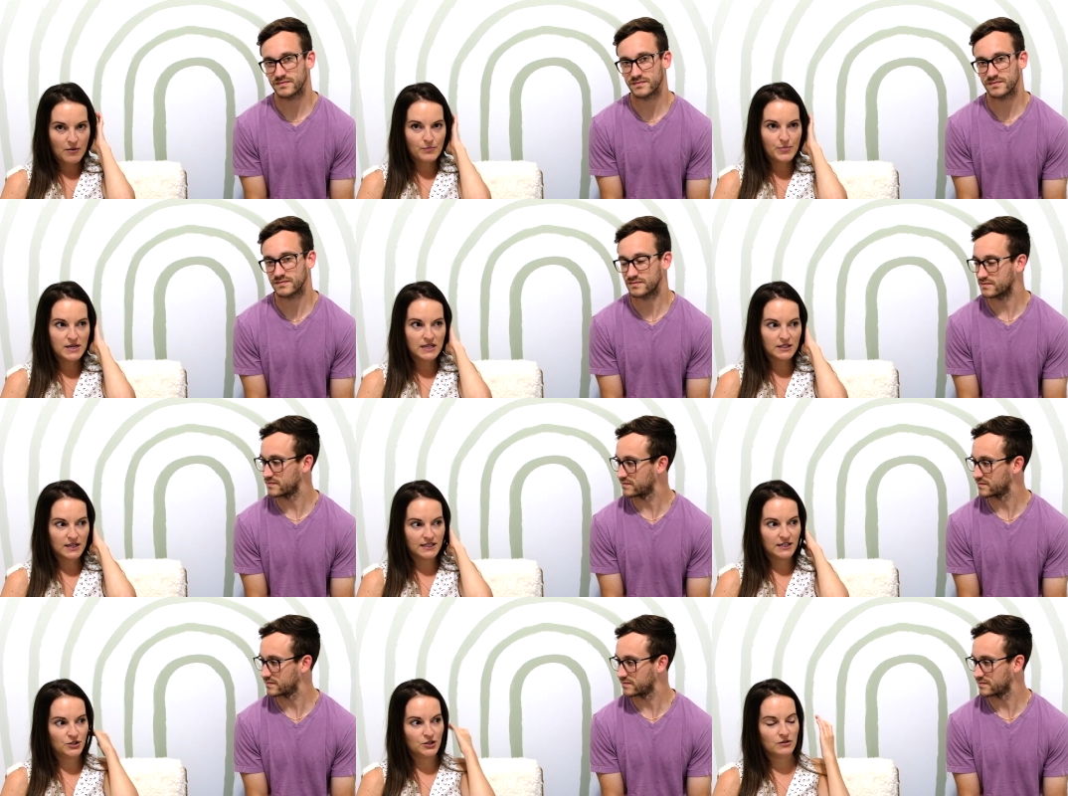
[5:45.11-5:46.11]
Speaker 1: because
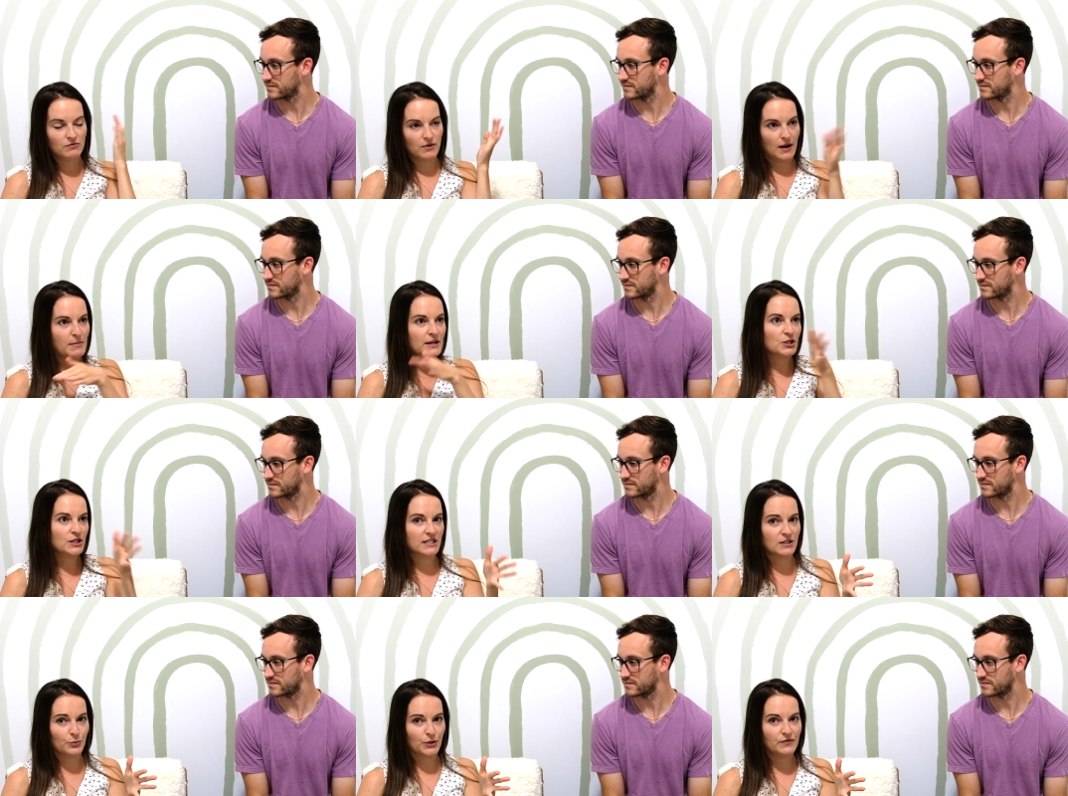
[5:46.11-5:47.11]
I mentioned
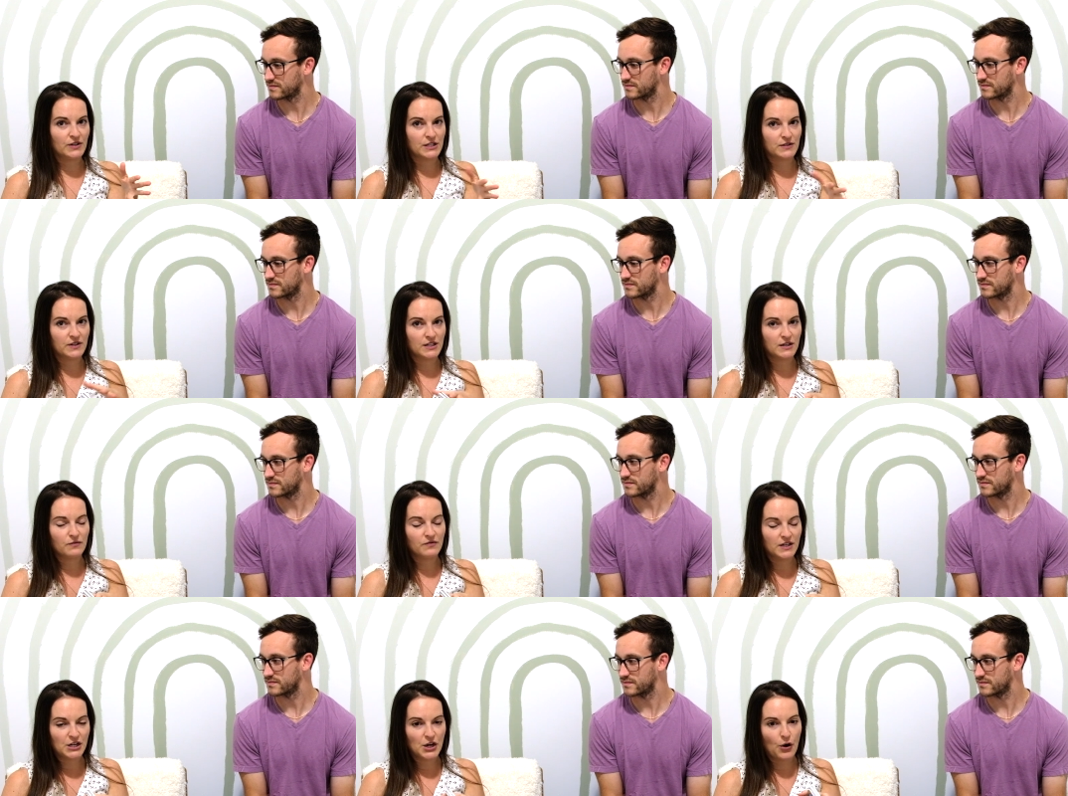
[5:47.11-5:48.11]
this in a previous
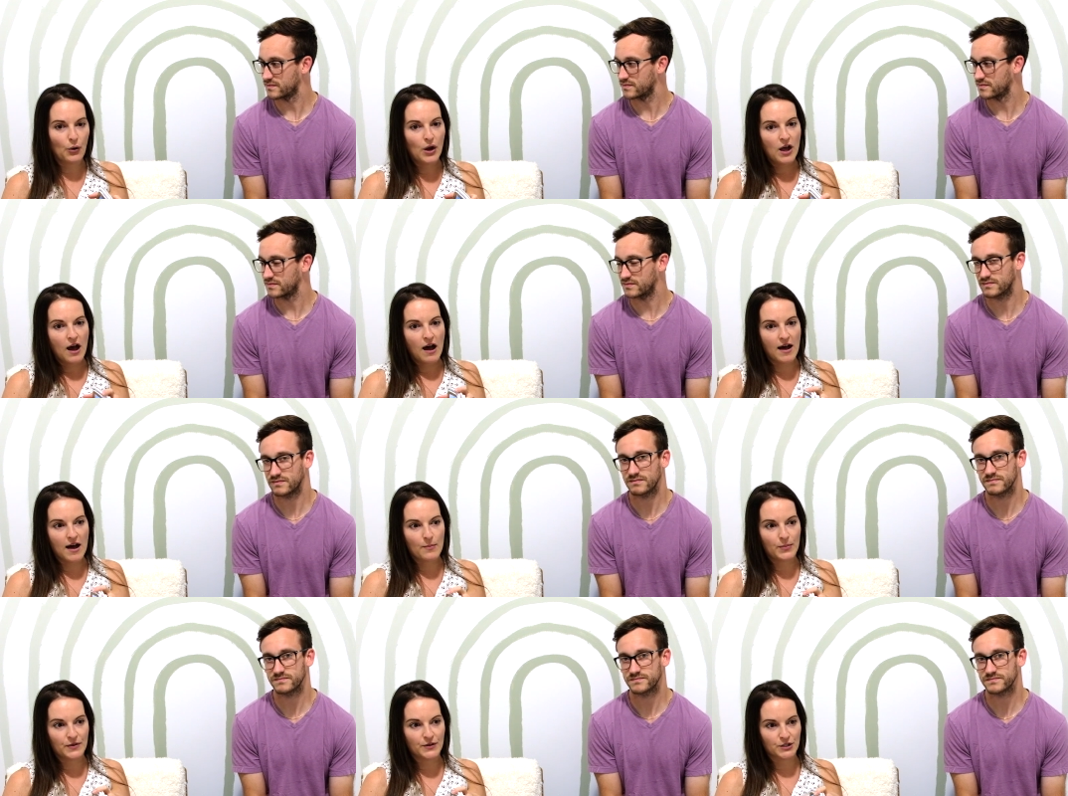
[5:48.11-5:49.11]
video,
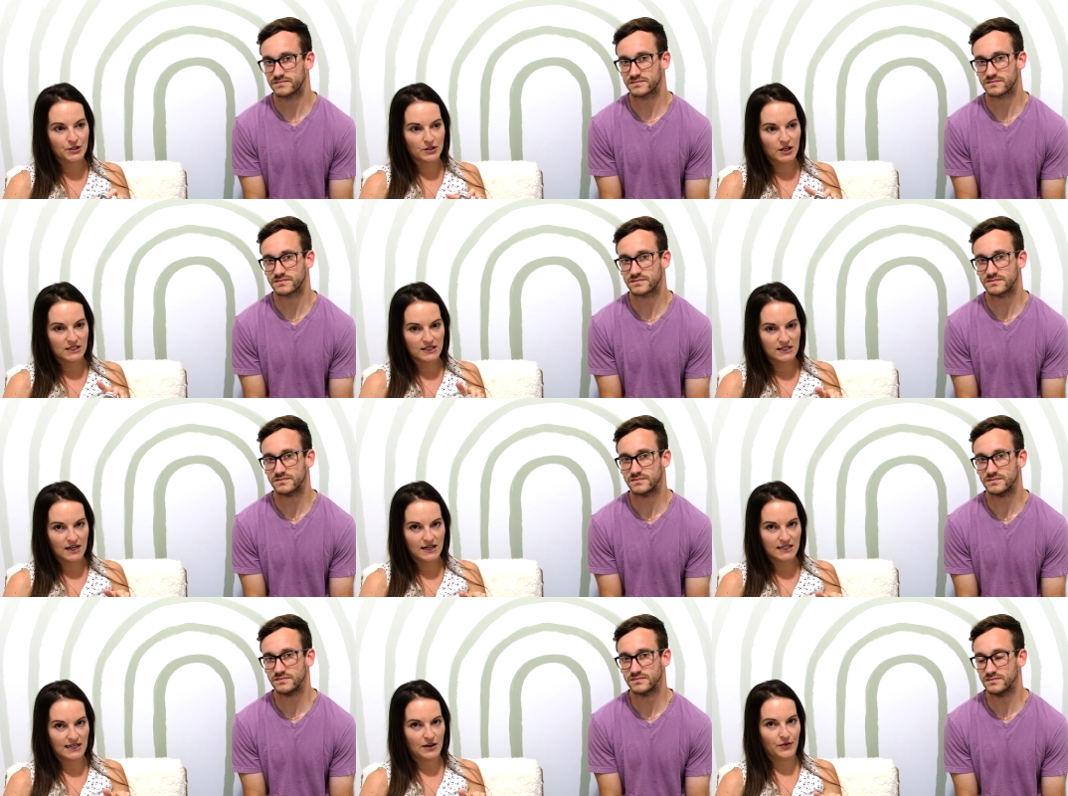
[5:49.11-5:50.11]
but there's lots of
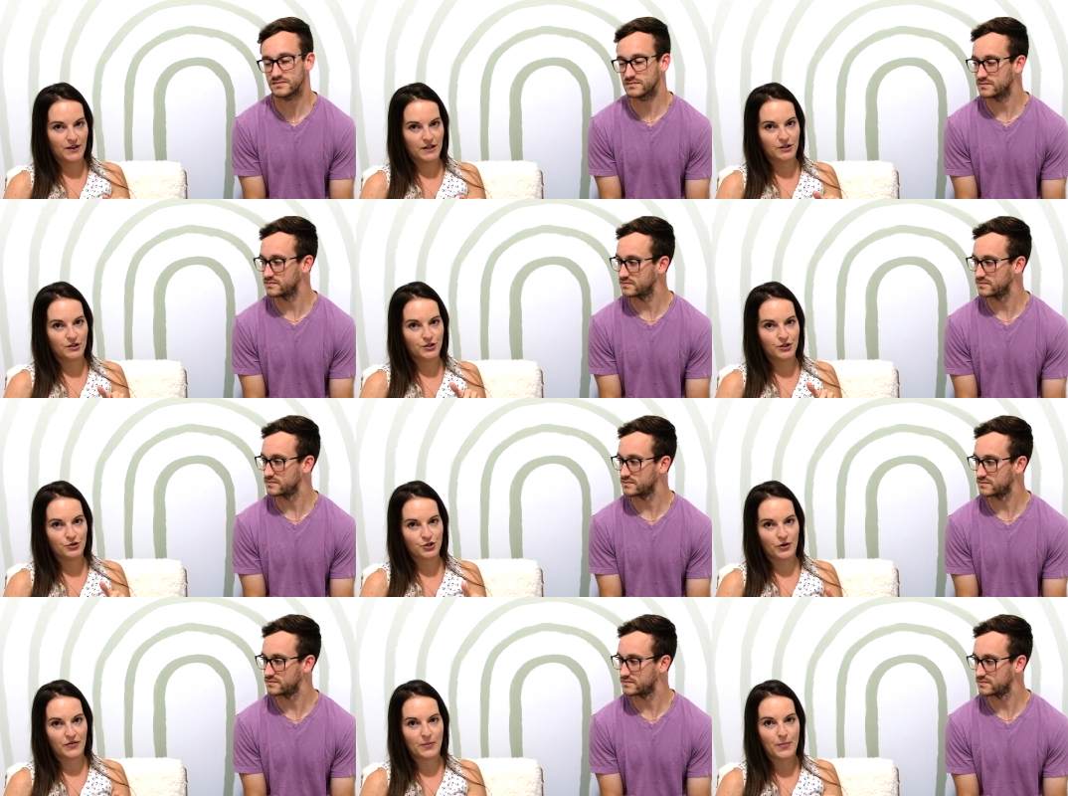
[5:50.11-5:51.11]
studies out there, you know,
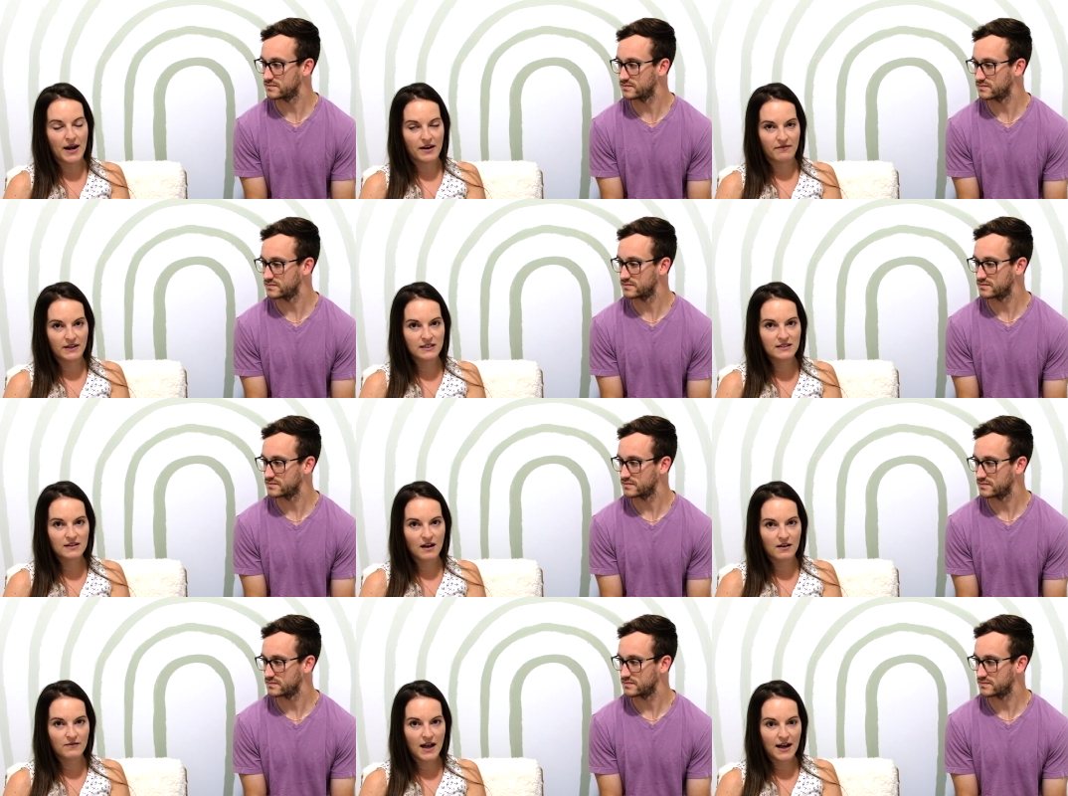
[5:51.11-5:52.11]
showing the benefits
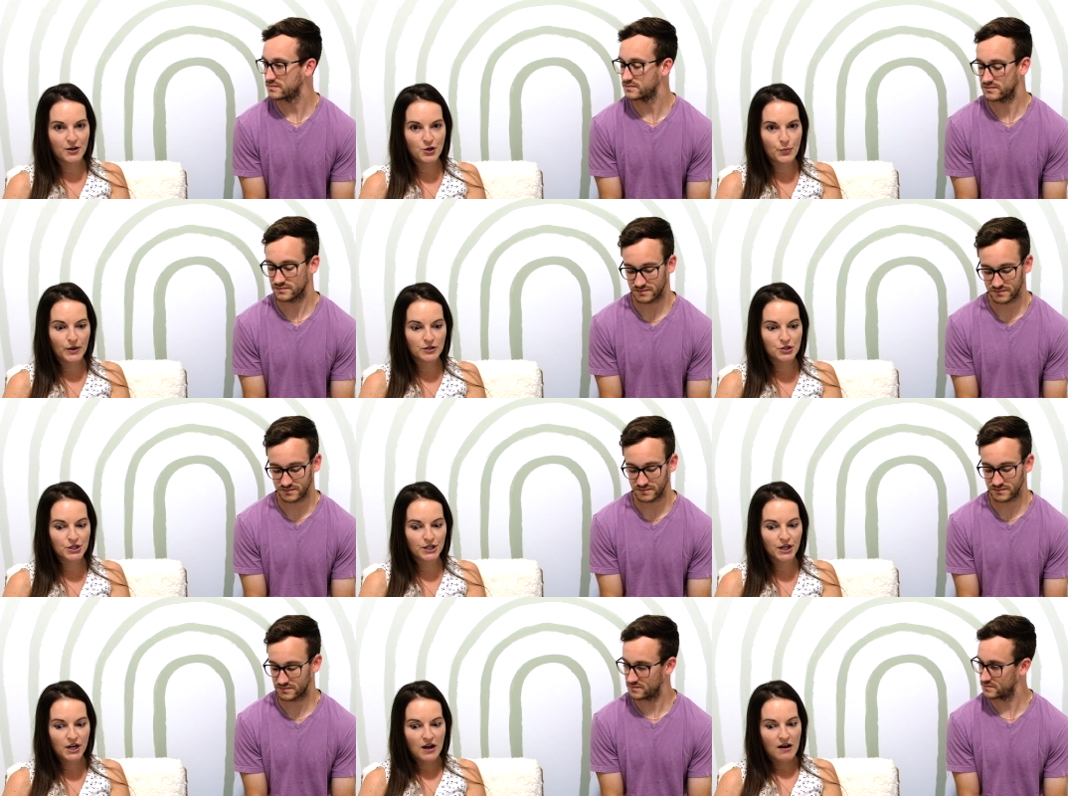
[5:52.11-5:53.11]
of acupuncture